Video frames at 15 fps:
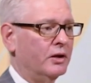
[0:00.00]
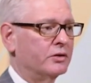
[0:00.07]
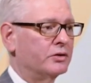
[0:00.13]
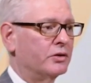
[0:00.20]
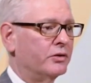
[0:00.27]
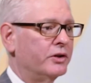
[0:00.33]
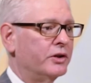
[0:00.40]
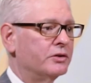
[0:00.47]

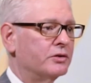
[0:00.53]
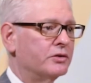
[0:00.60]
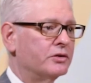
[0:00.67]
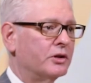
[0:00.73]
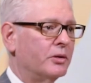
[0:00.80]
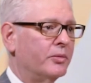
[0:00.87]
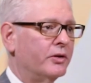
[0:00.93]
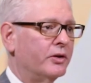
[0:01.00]
So these are
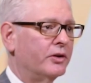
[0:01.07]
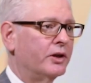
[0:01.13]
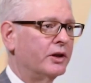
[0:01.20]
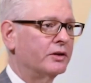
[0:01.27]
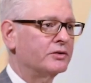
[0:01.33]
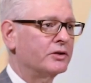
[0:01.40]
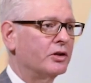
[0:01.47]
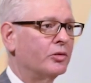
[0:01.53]
some of the
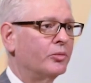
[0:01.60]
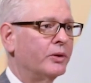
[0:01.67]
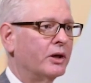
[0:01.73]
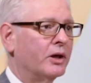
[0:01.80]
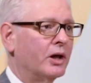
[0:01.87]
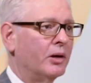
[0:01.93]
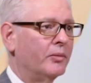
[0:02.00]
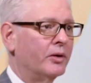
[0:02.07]
things that will be
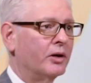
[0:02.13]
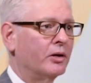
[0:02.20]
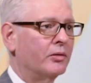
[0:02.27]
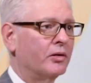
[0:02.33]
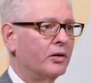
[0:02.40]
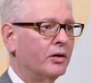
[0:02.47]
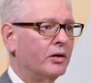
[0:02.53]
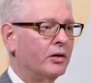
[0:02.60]
coming
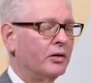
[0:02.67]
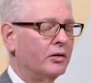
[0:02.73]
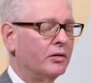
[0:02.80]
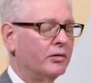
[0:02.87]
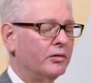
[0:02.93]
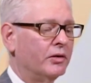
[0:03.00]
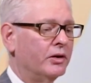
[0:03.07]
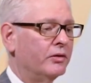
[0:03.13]

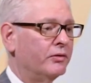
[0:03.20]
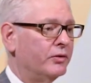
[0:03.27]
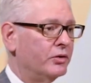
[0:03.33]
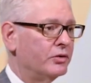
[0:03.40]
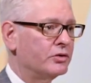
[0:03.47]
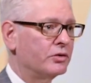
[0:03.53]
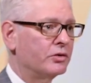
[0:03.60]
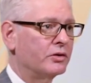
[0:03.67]
in the
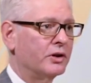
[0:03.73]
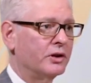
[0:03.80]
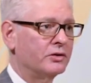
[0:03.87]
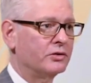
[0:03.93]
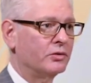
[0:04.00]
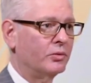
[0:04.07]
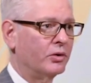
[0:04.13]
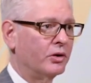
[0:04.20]
future, things
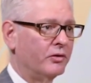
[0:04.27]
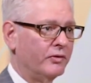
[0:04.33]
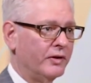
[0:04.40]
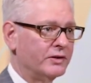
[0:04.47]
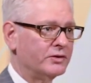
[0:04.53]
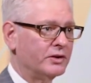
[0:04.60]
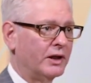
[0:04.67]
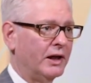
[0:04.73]
that we're
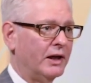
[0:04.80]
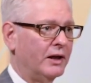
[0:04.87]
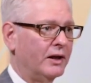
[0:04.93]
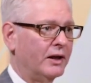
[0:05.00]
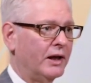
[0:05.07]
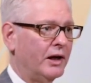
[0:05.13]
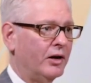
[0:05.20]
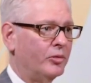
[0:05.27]
investigating
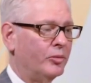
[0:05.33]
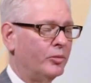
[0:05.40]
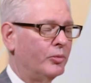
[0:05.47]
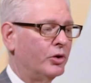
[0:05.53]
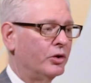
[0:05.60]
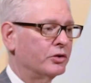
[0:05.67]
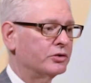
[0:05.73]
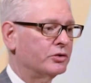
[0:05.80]
now at
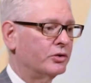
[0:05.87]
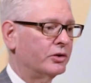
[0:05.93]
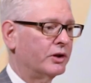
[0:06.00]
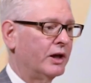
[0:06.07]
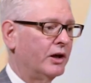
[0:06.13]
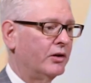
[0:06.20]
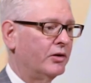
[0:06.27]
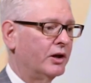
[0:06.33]
Memorial Sloan
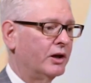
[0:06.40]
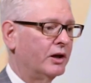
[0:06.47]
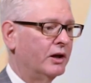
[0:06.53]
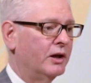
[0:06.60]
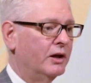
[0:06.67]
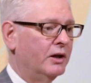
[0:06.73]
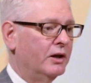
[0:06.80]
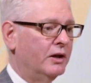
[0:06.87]
Kettering
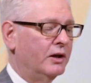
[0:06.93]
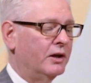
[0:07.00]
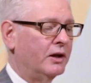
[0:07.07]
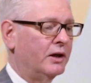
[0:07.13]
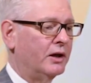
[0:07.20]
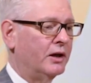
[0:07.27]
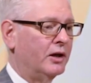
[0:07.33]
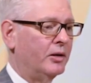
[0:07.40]

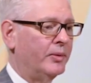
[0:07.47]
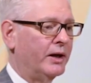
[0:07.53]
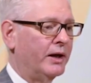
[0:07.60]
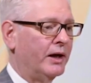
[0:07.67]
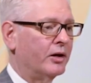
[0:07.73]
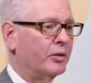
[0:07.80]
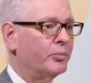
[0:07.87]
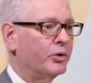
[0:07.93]
about
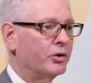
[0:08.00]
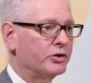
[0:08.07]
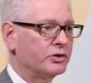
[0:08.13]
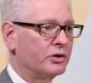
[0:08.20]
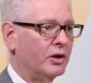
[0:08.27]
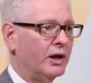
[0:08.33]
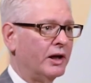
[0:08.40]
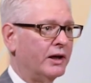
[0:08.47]
how to
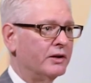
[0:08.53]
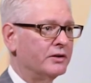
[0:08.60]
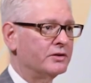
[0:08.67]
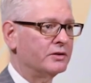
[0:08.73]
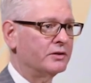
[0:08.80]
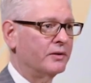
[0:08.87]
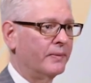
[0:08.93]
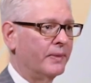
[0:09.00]
personalize
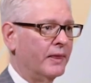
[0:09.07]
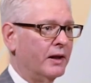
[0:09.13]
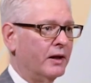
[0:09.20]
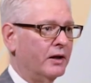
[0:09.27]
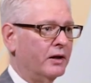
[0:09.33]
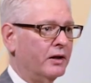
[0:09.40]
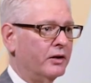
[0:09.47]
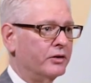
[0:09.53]

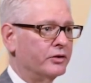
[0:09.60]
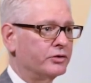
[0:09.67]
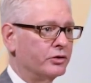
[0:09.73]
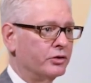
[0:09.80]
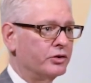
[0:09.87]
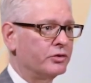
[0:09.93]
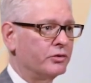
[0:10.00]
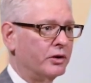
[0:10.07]
the
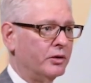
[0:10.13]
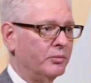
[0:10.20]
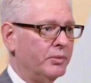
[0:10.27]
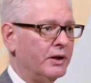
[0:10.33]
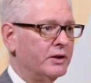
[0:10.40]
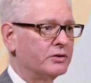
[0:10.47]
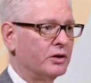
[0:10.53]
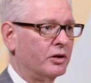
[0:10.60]
surgery
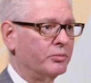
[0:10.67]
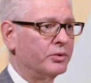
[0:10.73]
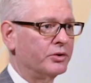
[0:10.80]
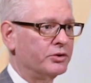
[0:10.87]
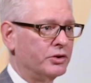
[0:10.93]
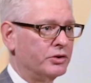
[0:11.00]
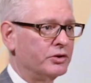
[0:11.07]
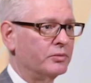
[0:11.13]
based on
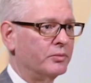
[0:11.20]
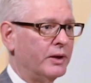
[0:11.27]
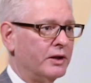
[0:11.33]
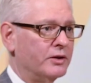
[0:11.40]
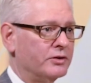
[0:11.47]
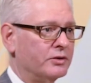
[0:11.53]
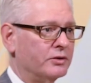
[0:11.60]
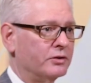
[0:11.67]
precision
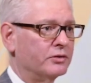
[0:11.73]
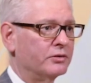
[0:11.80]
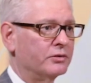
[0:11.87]
medicine.